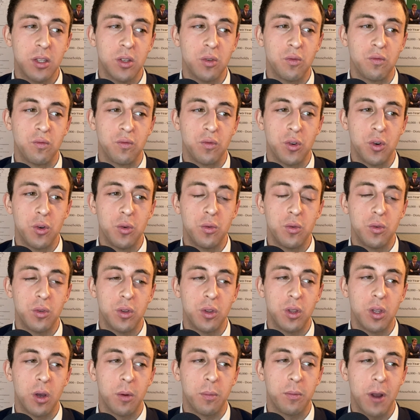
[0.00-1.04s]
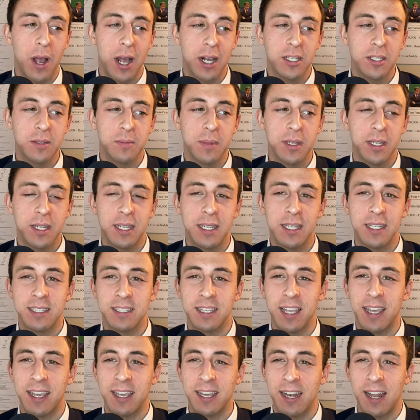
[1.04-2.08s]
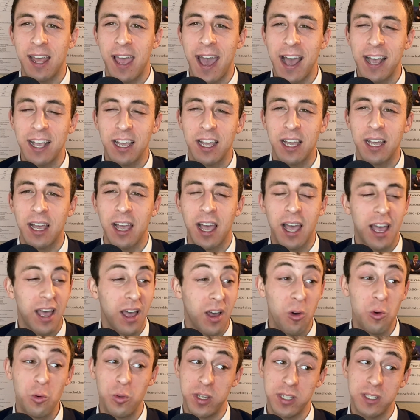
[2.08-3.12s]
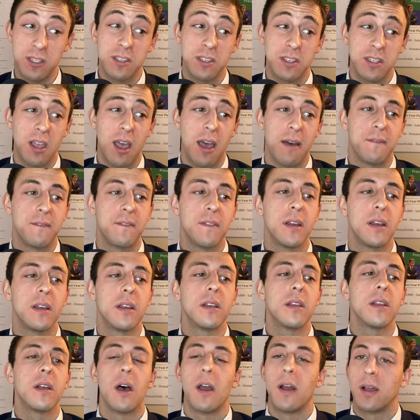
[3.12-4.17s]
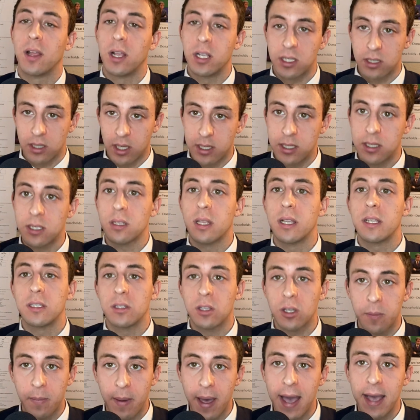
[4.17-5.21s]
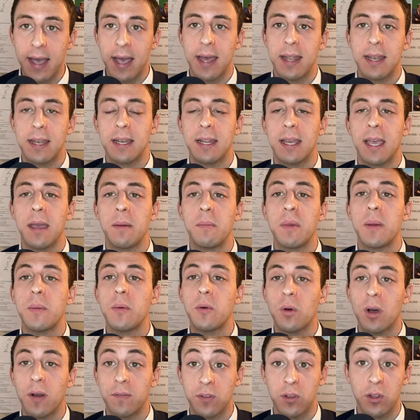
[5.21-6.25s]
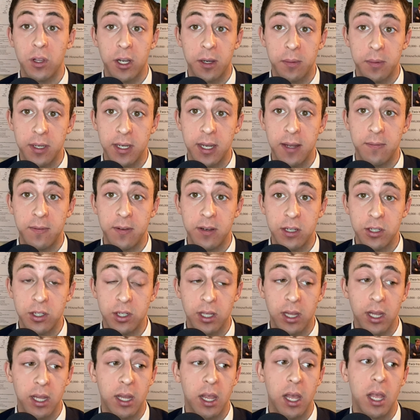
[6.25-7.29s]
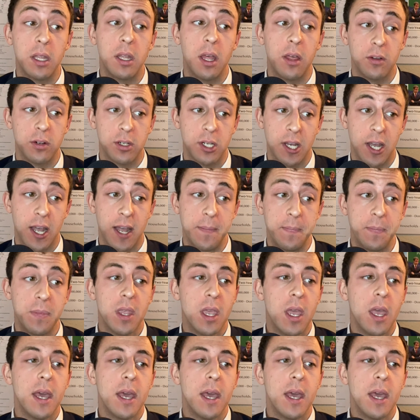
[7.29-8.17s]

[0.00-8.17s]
The root, no, proximate is like this is tough. All right, let's look back at it again. Maybe we'll have to look up the definition another time.